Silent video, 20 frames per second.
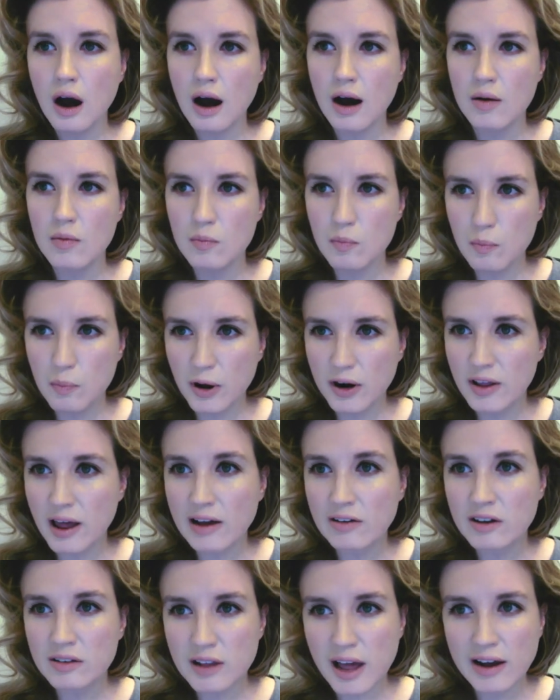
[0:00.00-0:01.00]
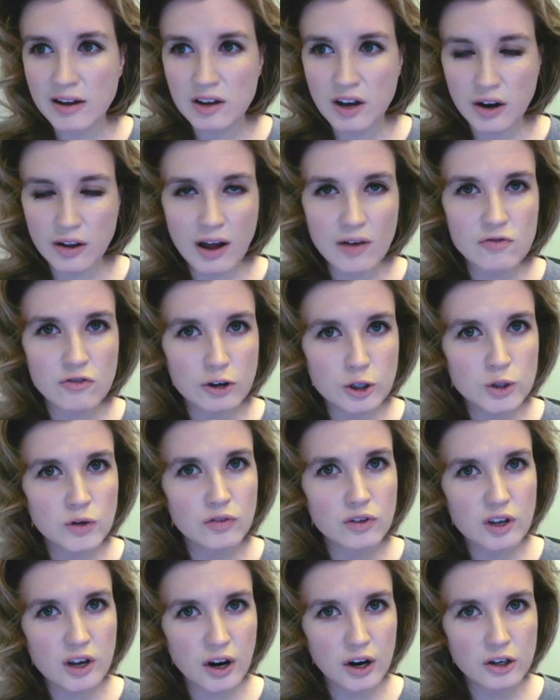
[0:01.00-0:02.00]
But that version of
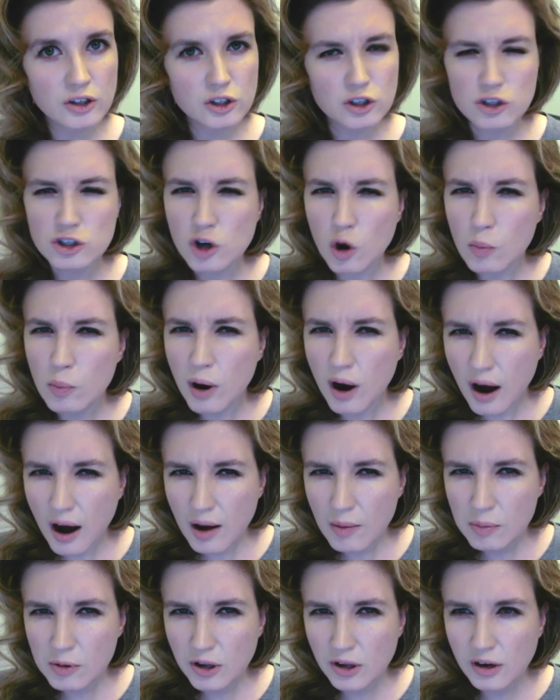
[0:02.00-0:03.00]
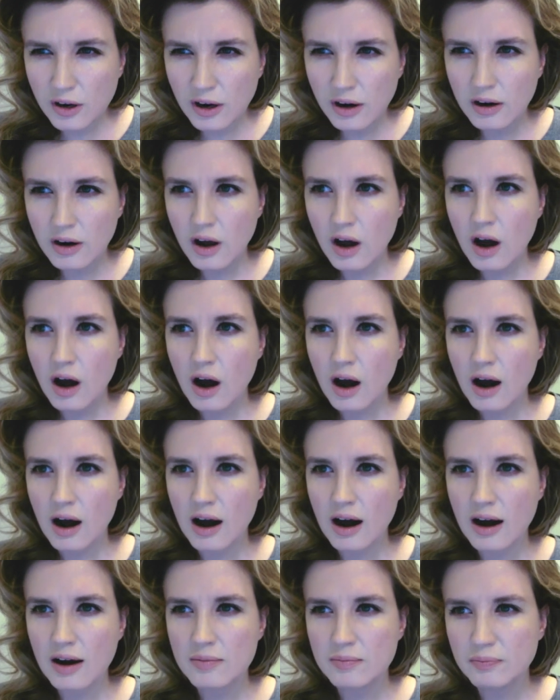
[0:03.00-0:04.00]
the character is so popular,
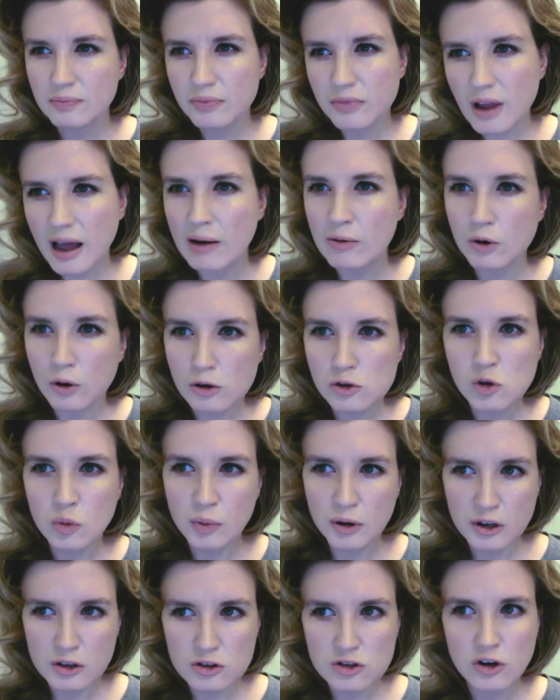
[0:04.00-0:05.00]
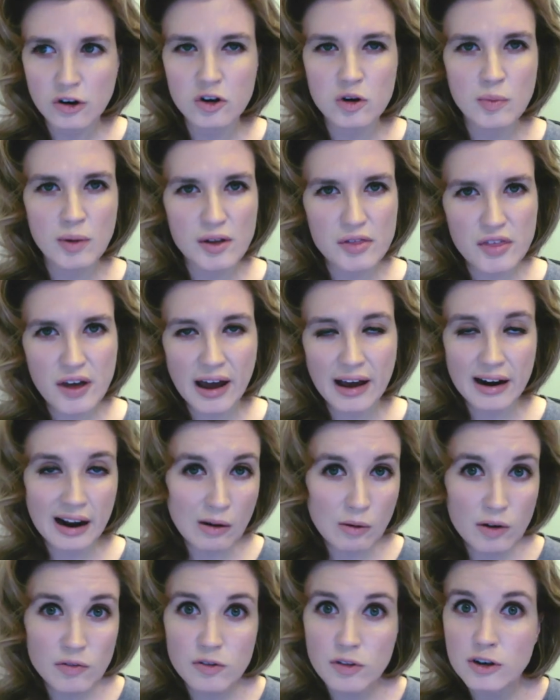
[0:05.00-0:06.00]
I would also be concerned about that.
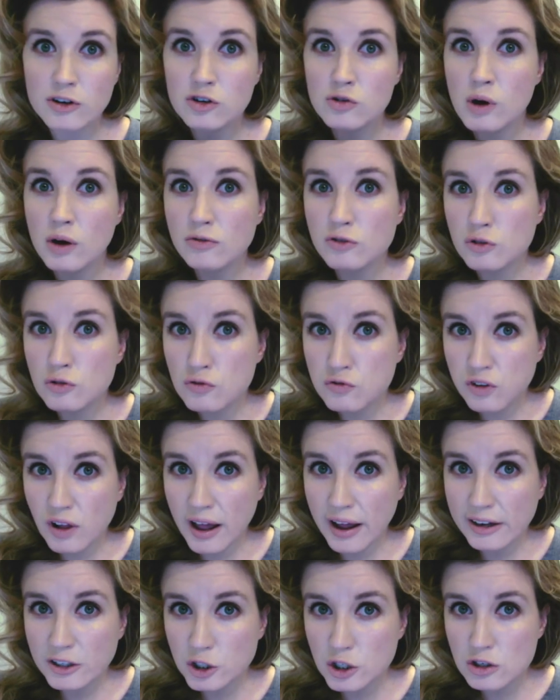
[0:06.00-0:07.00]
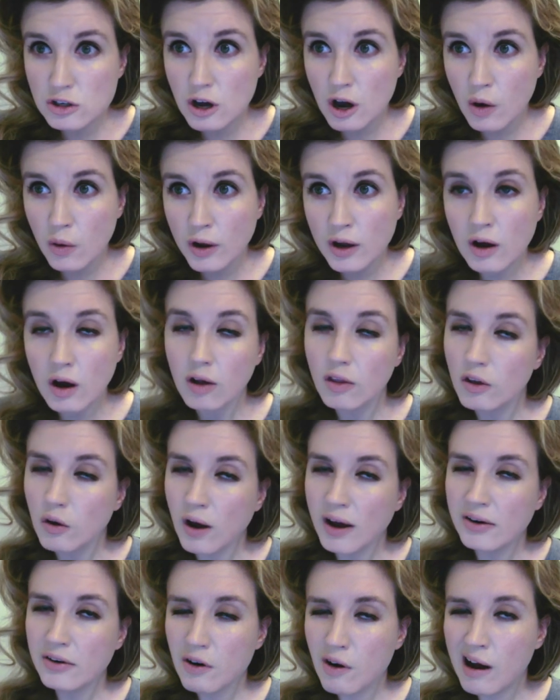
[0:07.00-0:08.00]
However, they do have two Flashes going, although I
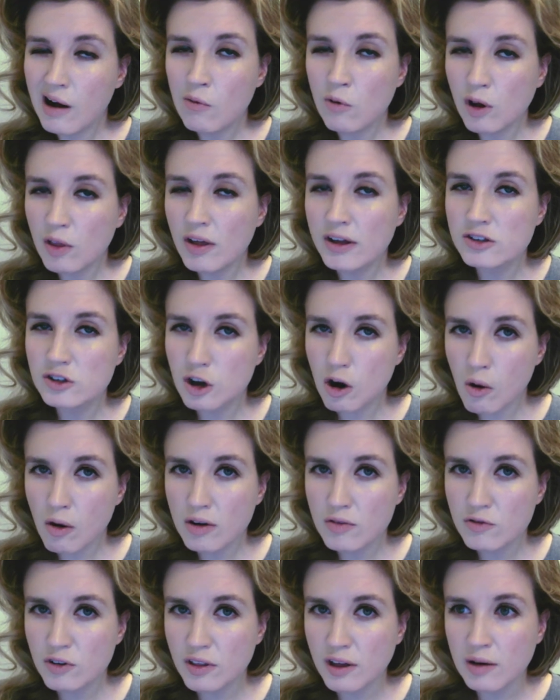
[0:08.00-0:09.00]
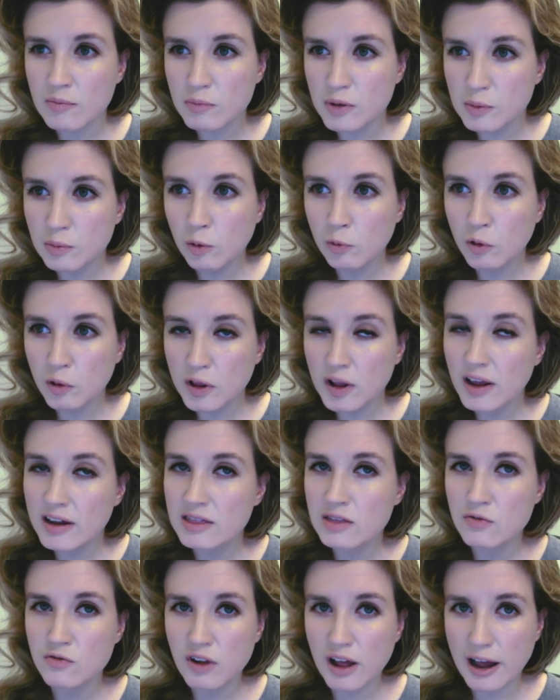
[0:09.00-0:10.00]
don't know how well that's going for them. People really like
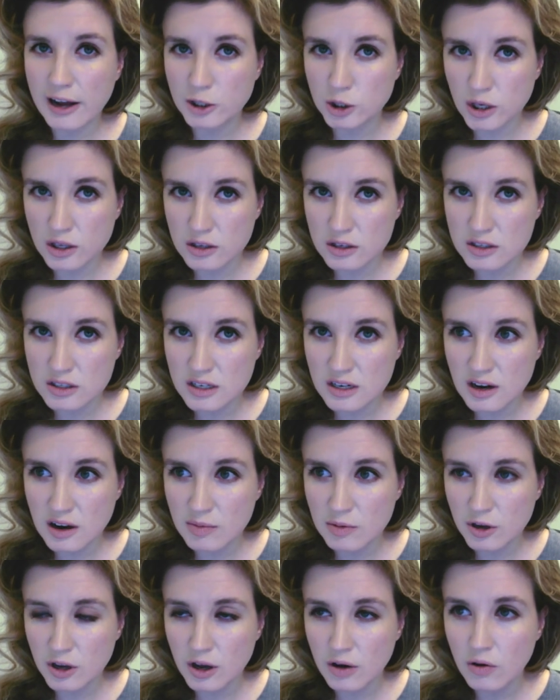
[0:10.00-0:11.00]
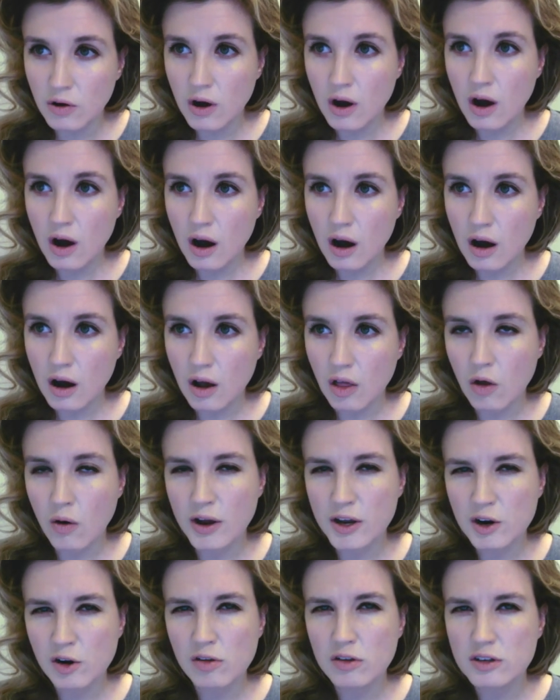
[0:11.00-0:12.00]
the Flash on the CW, although I
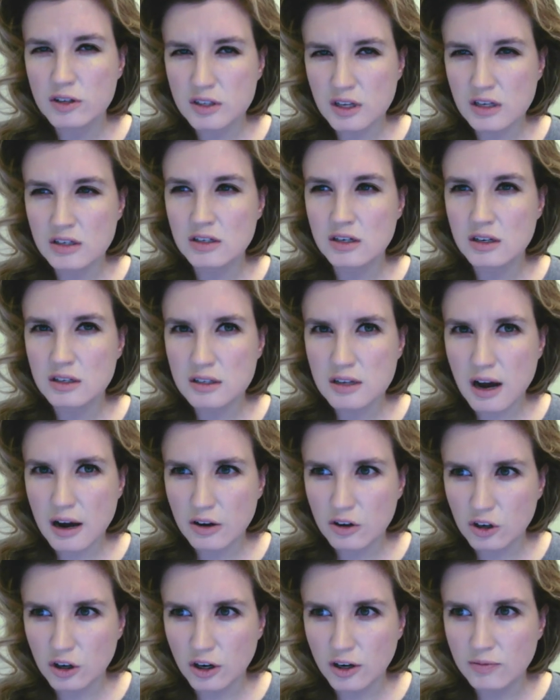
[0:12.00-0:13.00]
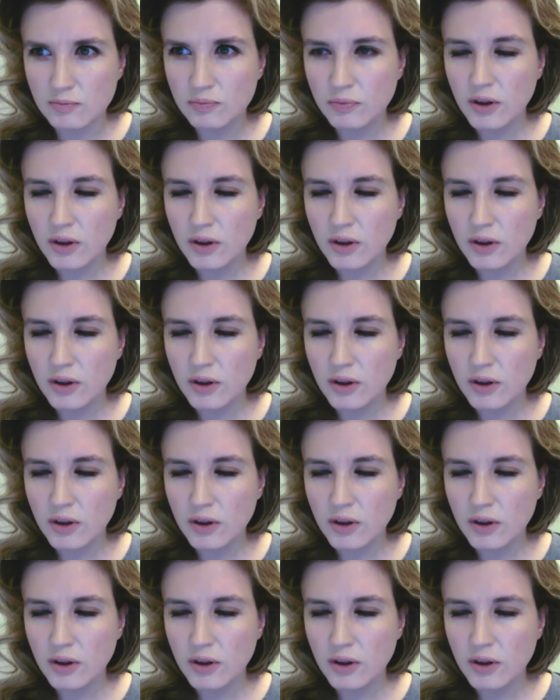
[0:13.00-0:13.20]
hear this season it's not good.